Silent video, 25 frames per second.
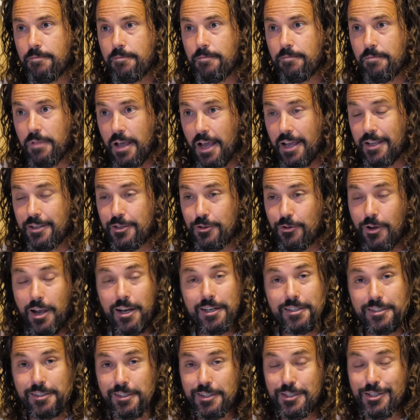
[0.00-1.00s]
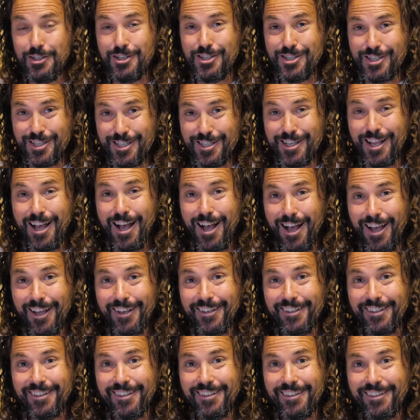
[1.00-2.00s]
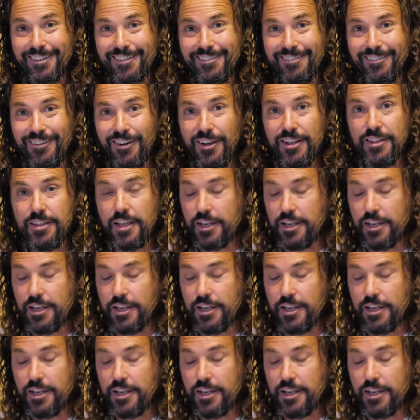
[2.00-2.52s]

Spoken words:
that you actually just start, right?